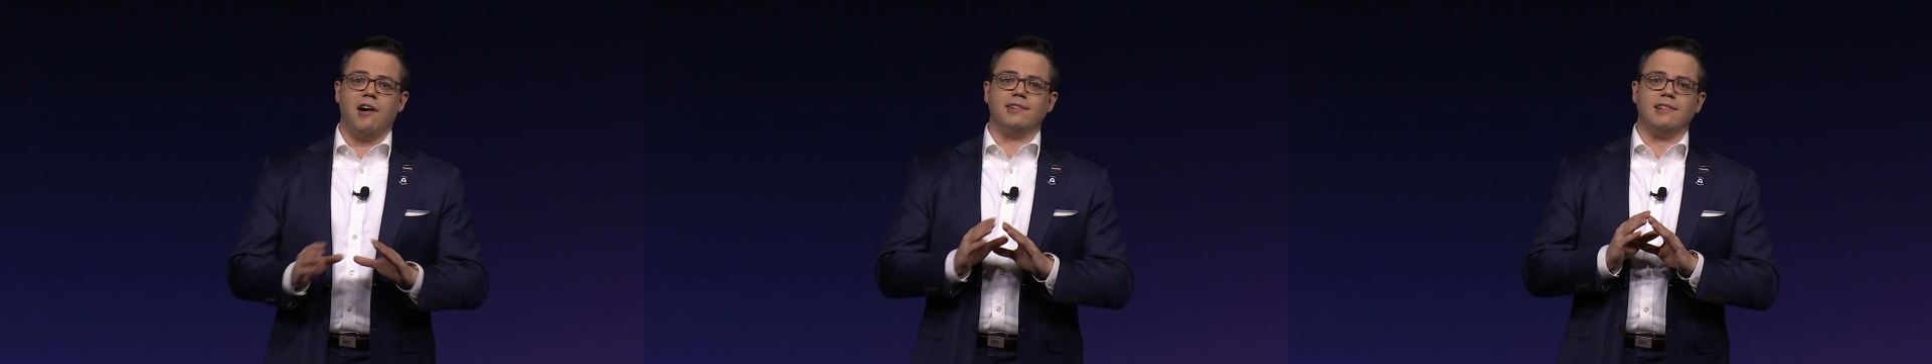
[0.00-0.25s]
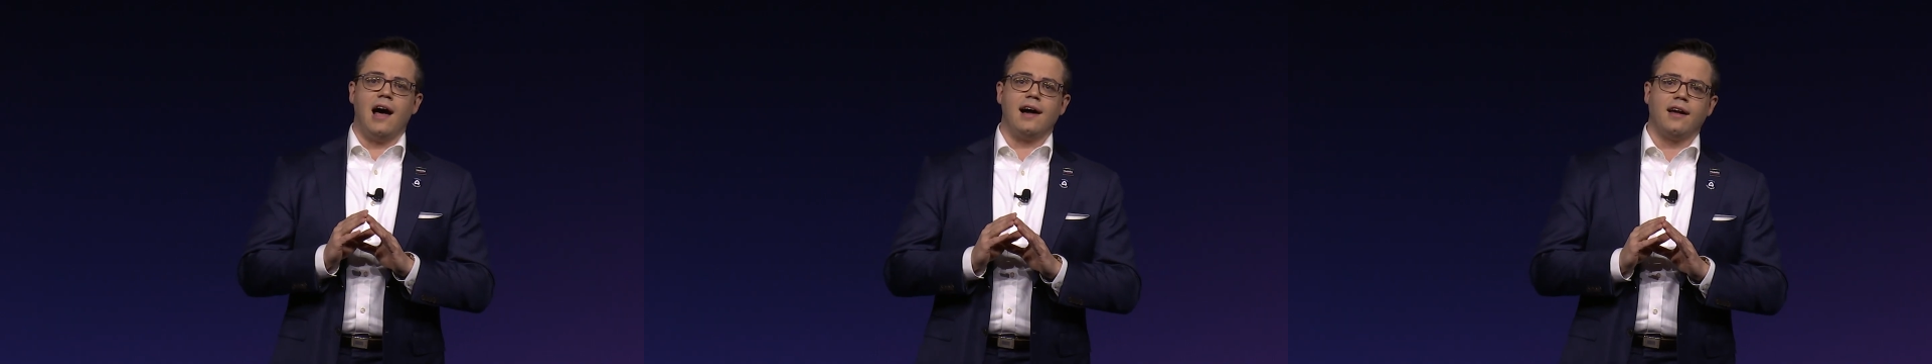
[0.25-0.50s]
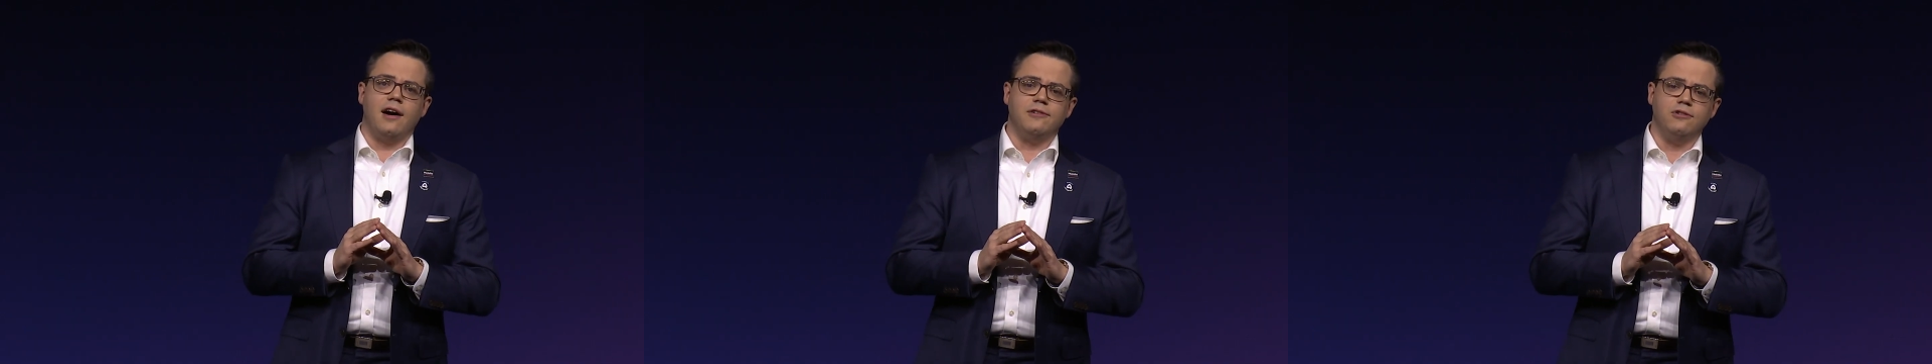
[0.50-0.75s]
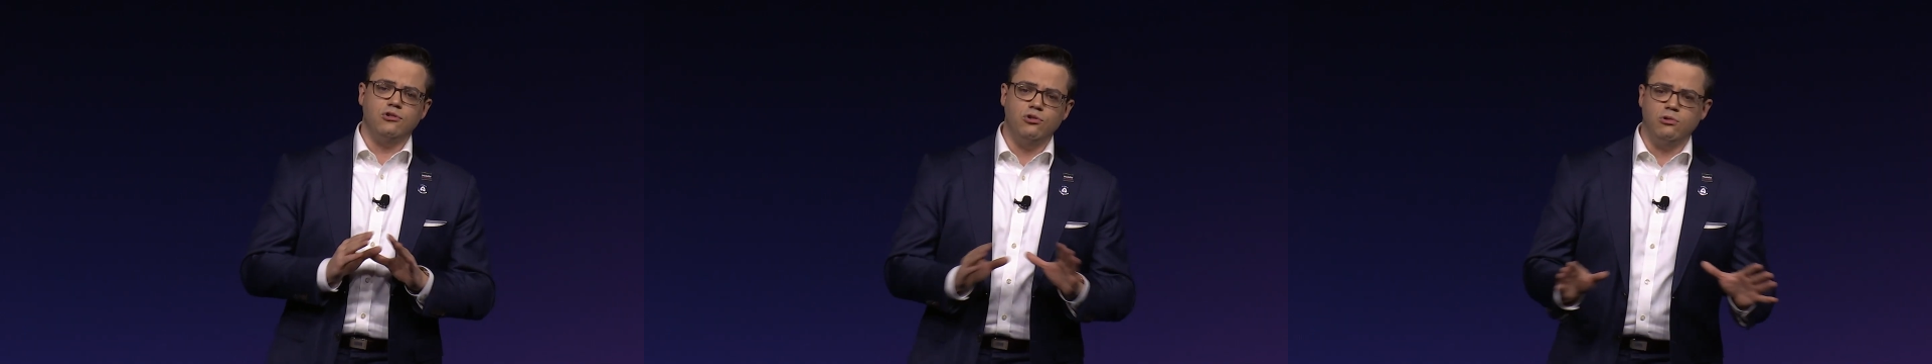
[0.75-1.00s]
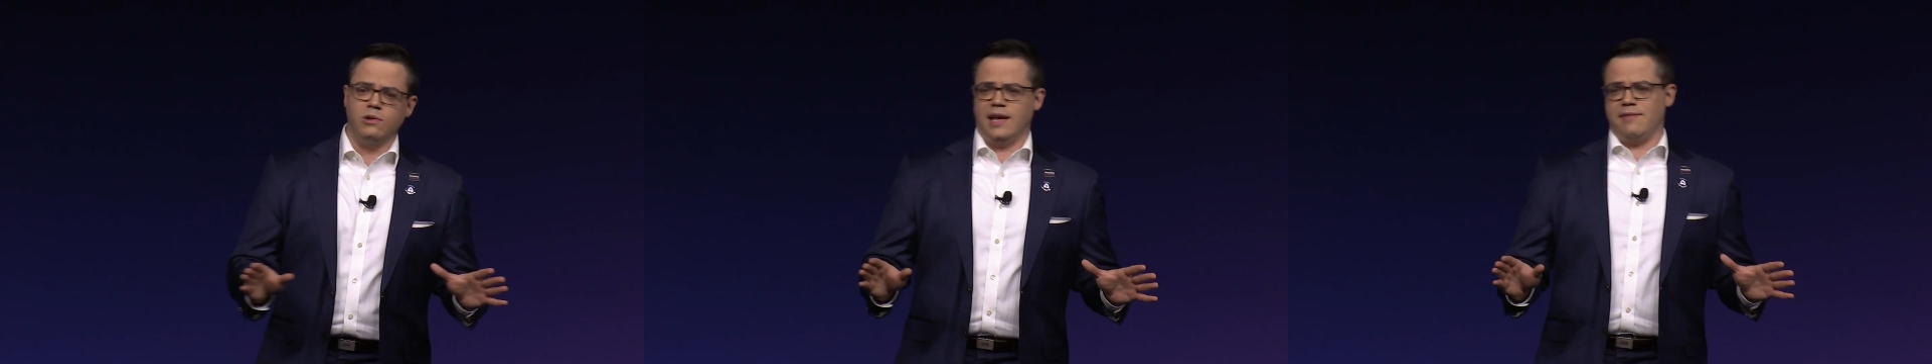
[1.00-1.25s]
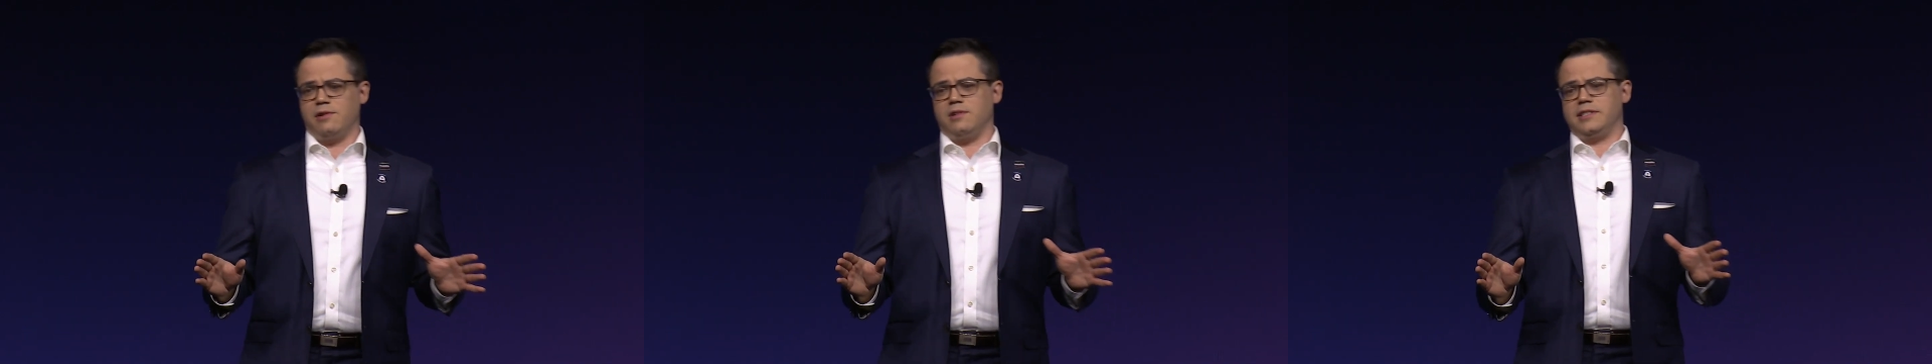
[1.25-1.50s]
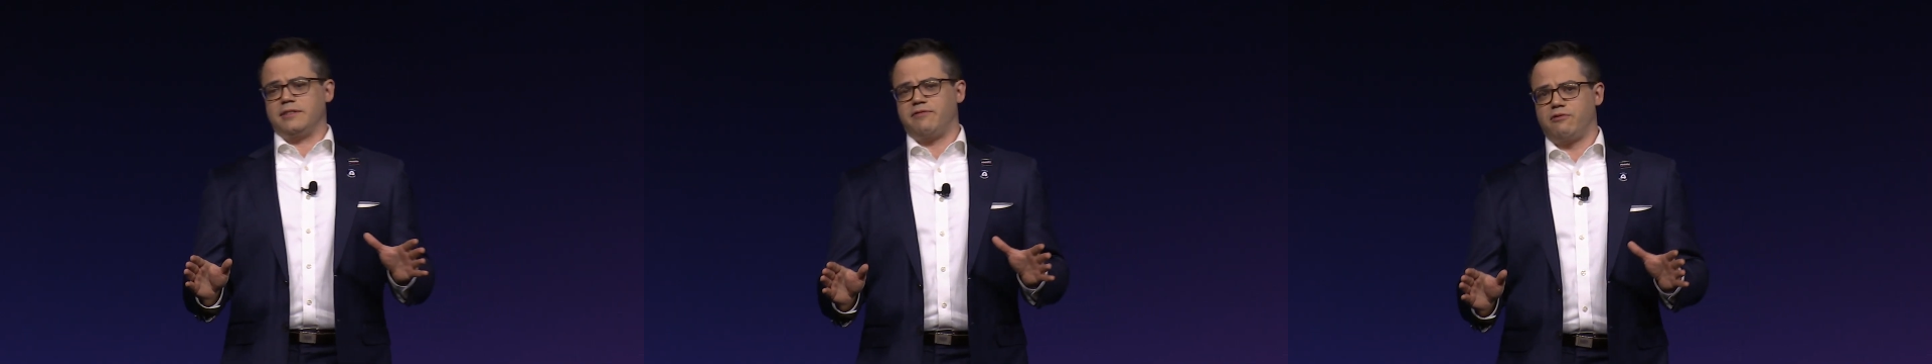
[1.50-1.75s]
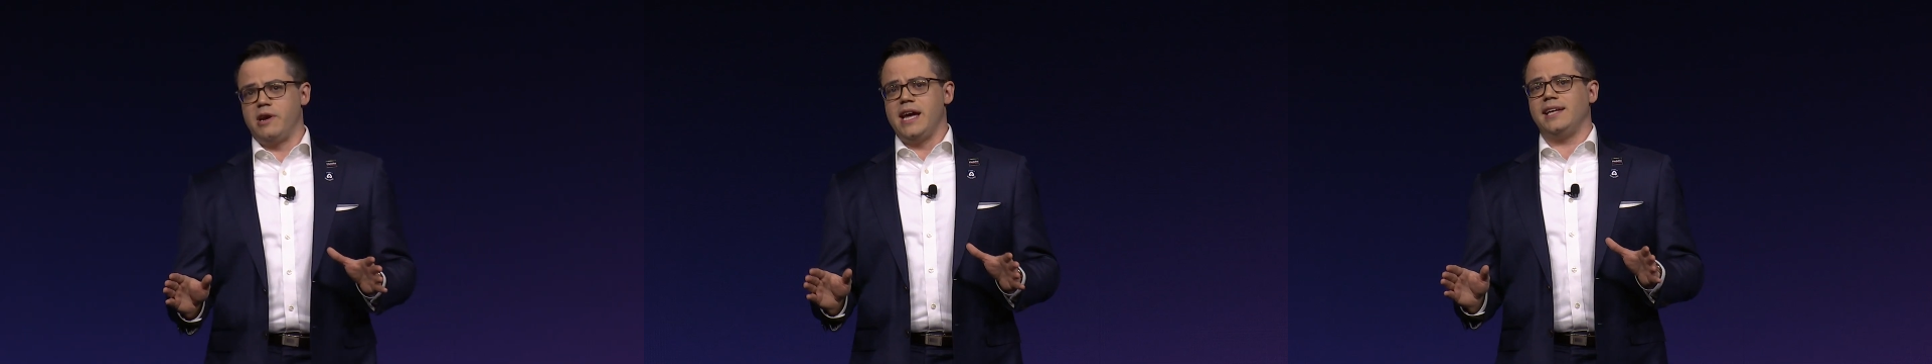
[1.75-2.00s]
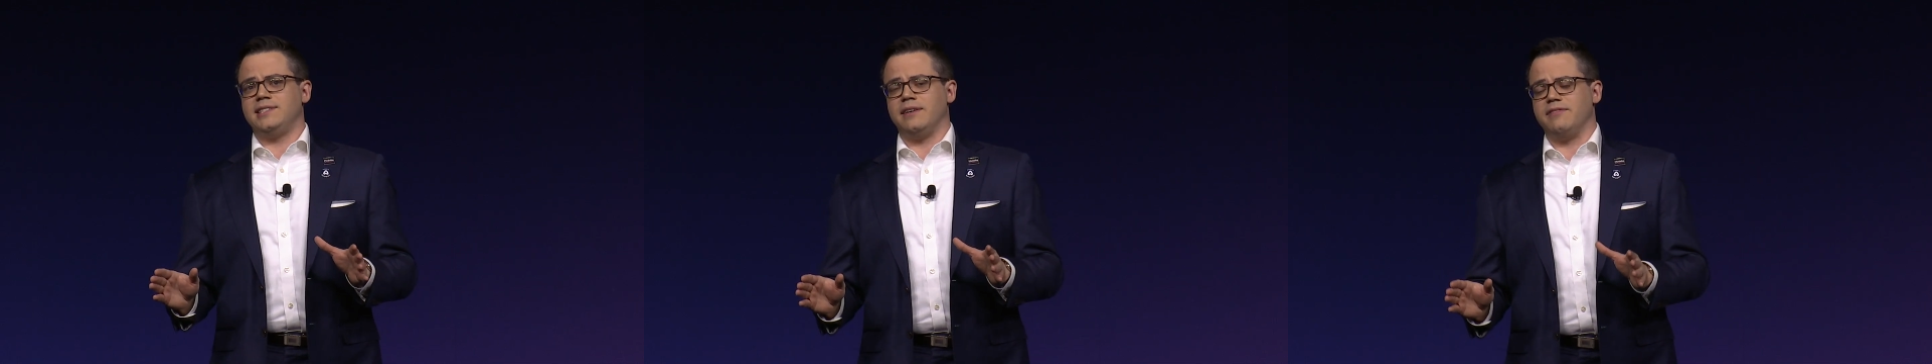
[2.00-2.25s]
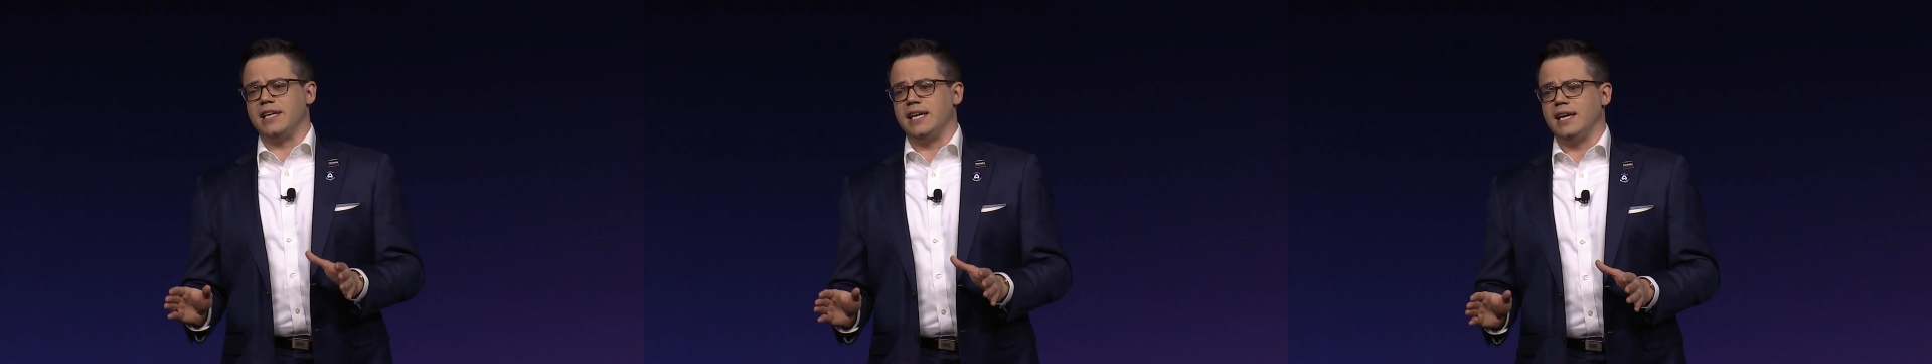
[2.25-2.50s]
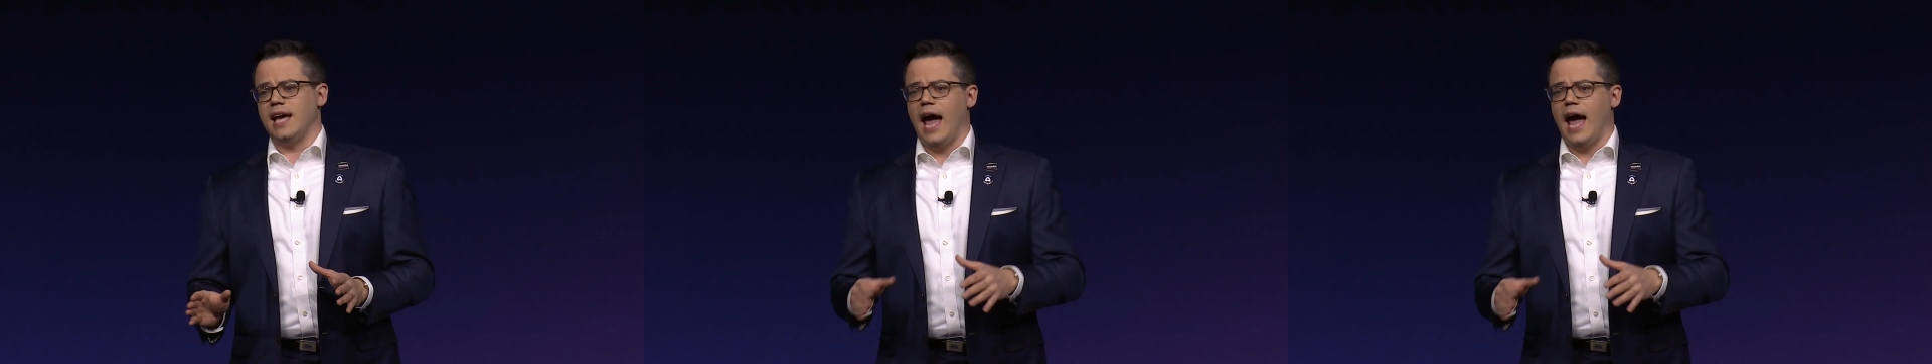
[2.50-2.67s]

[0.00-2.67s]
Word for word: unlock a new level of creativity